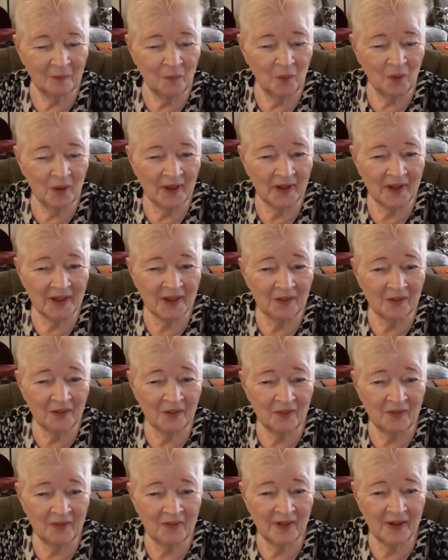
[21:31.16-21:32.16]
what
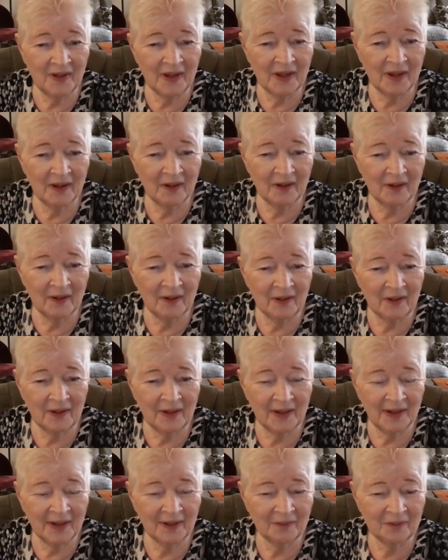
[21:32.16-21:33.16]
is there
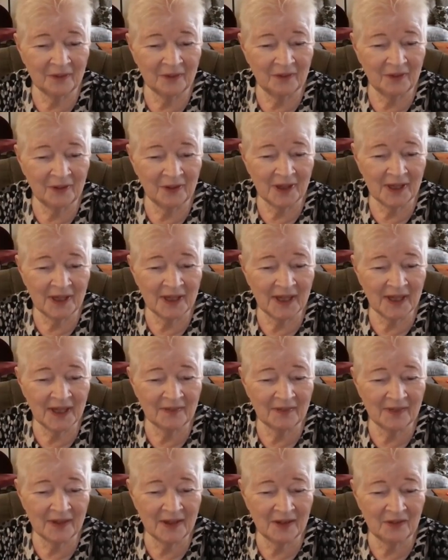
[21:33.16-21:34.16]
after looking
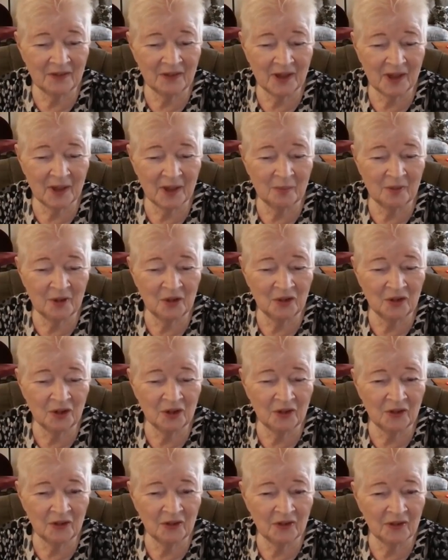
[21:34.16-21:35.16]
at these
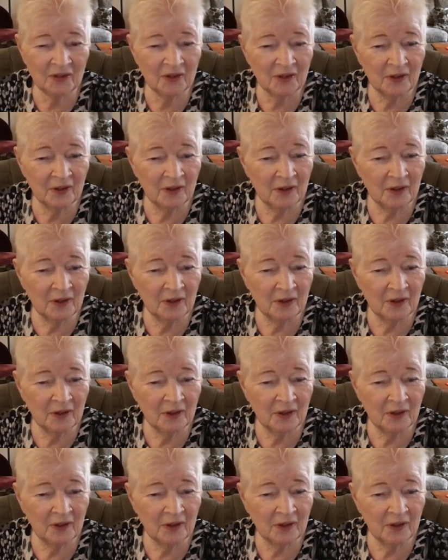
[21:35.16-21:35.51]
images.